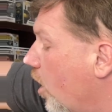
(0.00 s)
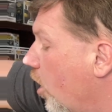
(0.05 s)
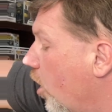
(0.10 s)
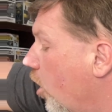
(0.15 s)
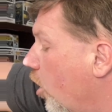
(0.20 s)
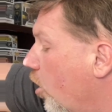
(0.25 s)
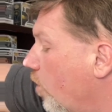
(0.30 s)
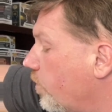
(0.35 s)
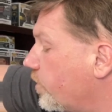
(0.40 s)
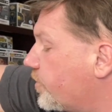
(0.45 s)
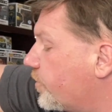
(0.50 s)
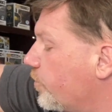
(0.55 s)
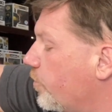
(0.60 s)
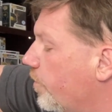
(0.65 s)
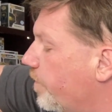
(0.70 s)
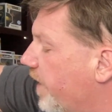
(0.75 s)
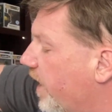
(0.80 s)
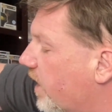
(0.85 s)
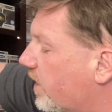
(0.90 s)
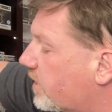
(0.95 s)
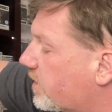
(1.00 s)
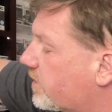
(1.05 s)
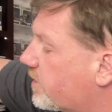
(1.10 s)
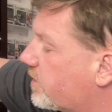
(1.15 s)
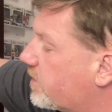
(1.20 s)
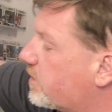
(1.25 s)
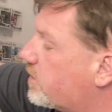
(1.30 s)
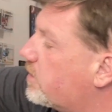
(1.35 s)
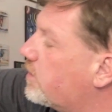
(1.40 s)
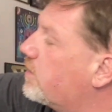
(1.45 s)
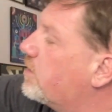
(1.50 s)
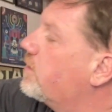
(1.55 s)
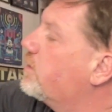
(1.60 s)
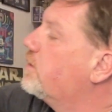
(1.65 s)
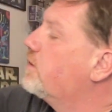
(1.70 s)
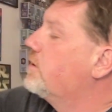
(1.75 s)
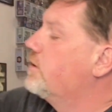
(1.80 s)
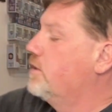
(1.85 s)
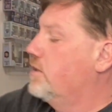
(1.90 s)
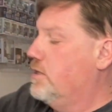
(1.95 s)
Almost through the box.
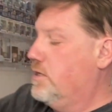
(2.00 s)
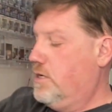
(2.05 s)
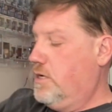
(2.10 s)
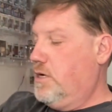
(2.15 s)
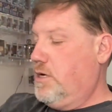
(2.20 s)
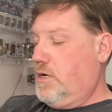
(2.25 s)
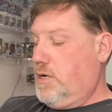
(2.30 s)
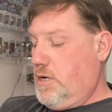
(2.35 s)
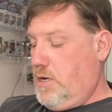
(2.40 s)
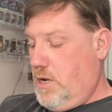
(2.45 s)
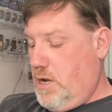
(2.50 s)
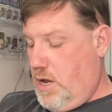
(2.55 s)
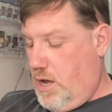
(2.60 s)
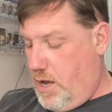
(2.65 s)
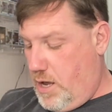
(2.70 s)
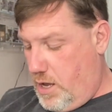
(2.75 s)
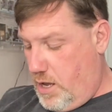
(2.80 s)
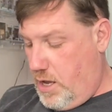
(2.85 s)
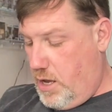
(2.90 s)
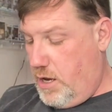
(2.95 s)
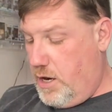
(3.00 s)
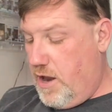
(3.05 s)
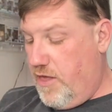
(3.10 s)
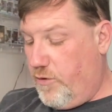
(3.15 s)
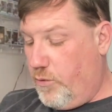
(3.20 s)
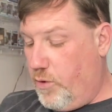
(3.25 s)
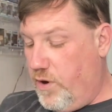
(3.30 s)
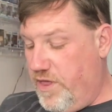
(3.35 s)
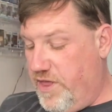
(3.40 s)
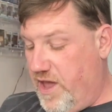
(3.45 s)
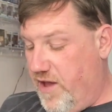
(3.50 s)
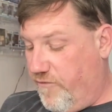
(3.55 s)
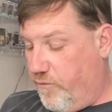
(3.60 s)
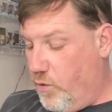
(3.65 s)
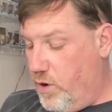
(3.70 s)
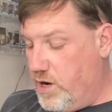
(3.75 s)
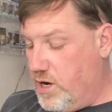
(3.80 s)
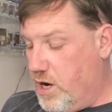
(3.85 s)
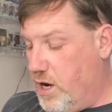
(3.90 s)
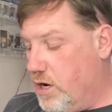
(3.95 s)
Another one of the
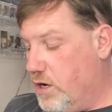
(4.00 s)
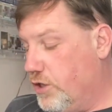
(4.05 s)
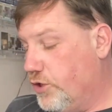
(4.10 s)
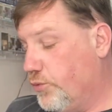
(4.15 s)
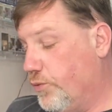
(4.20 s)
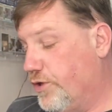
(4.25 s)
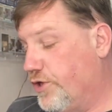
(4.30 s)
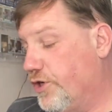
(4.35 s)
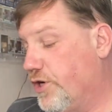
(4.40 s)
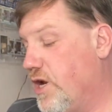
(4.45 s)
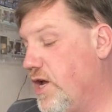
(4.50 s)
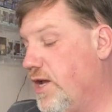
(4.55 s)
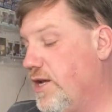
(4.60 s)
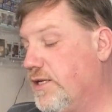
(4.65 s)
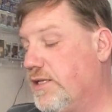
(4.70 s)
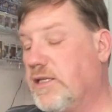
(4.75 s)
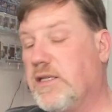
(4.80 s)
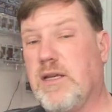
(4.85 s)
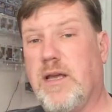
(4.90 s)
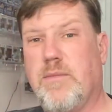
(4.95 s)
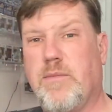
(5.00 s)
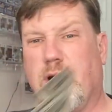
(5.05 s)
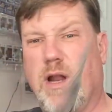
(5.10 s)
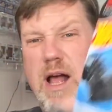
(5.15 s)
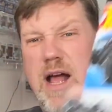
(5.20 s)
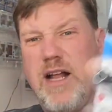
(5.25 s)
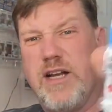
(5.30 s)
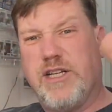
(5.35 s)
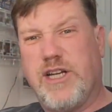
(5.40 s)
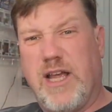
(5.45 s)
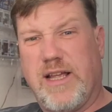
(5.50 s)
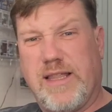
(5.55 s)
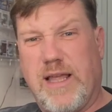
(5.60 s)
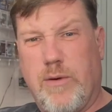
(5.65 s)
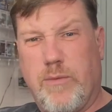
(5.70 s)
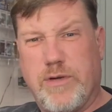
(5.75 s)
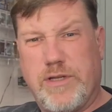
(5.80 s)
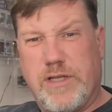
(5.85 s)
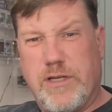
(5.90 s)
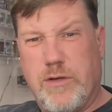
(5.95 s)
F1 cars, which are nice. I'm going to hijack that
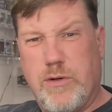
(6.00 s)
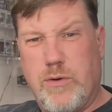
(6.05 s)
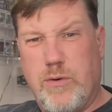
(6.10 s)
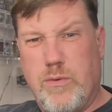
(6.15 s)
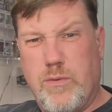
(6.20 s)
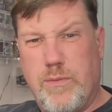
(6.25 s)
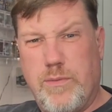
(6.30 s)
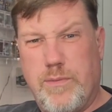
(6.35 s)
one too.